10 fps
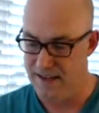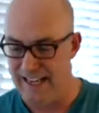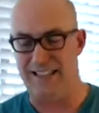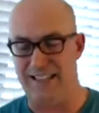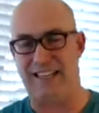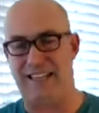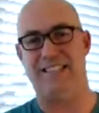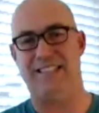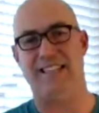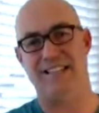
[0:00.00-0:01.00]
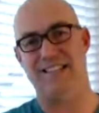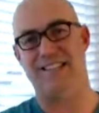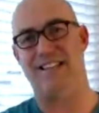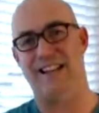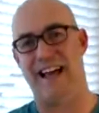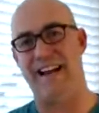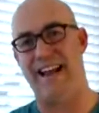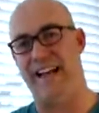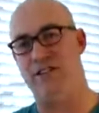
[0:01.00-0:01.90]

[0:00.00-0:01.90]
It's the consistent slight